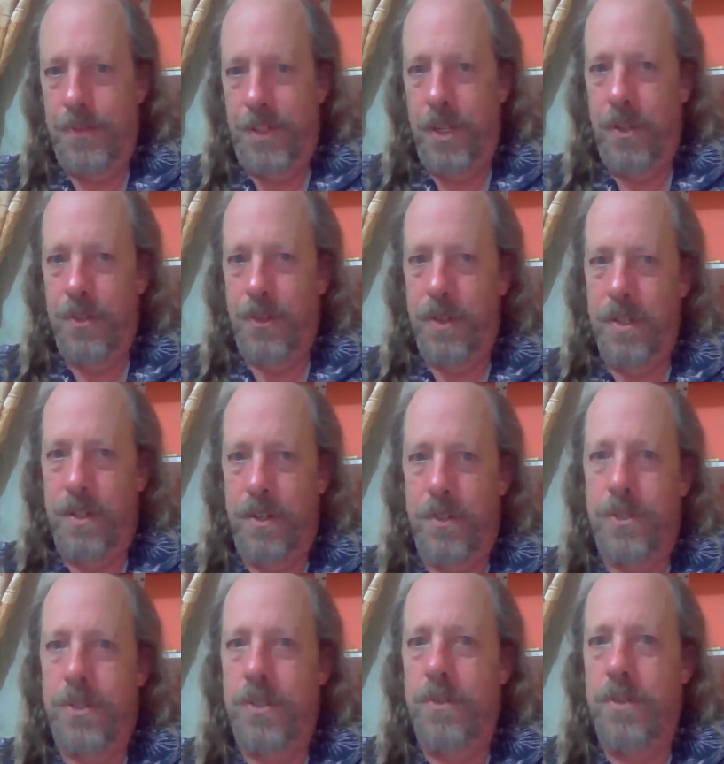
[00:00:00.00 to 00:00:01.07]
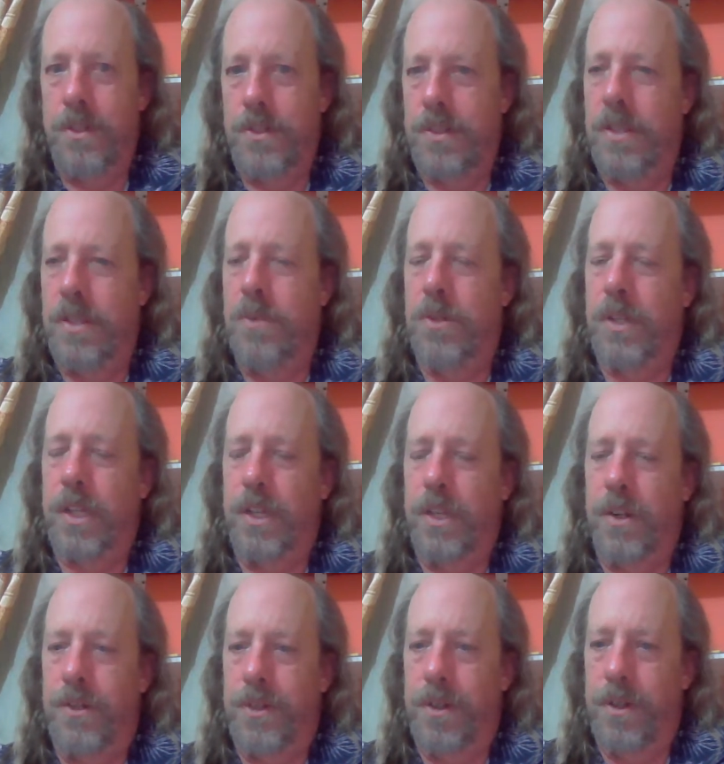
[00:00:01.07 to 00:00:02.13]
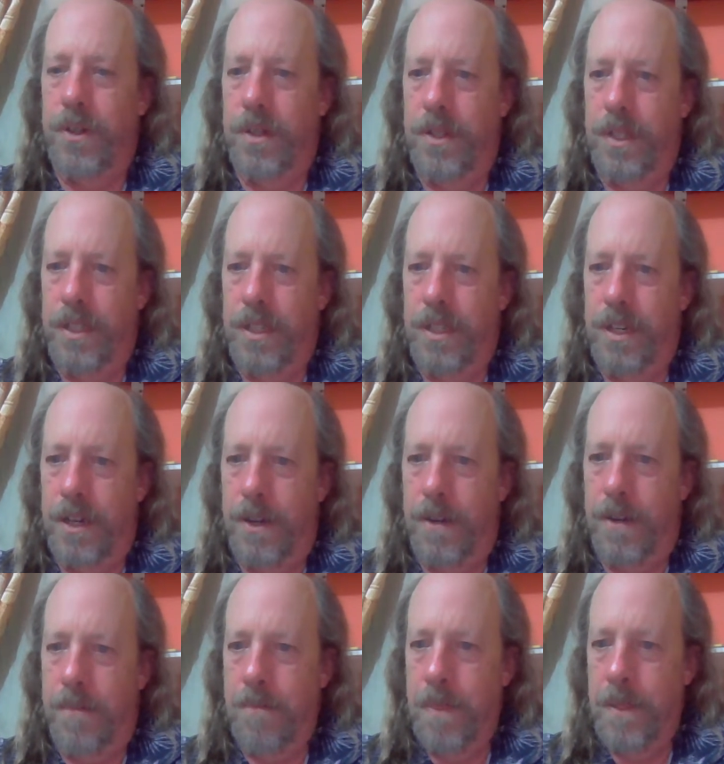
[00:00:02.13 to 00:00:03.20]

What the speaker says: children or students that were killed during the